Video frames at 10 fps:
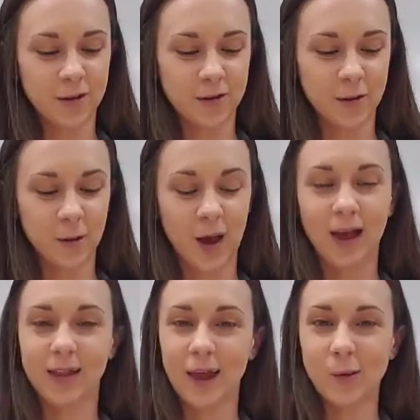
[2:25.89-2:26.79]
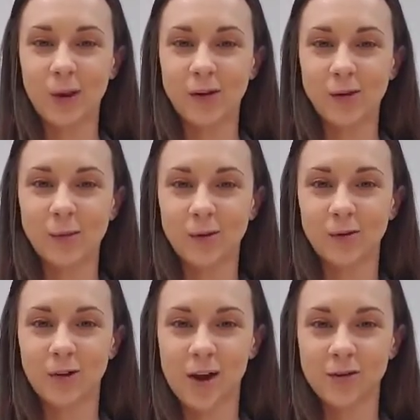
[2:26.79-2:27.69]
So I like mandibular
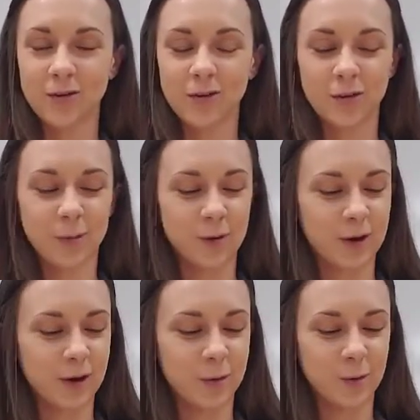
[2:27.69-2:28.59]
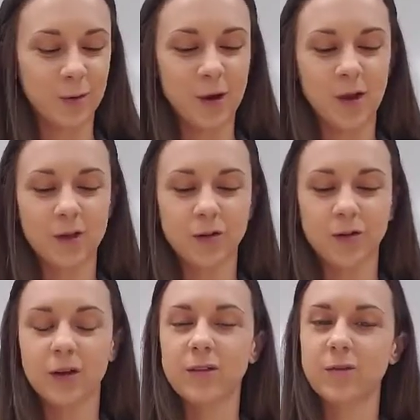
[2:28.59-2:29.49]
fractures, they're pretty cool. There's
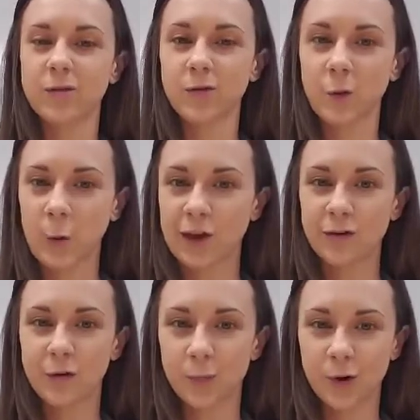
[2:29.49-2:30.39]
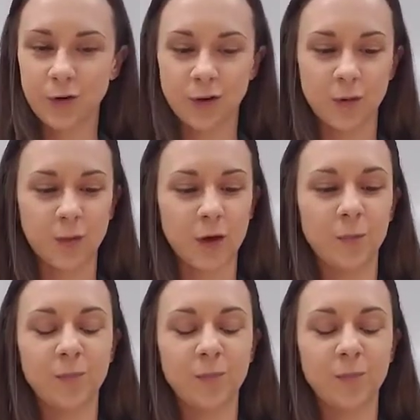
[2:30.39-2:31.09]
lots of different ways to approach them though.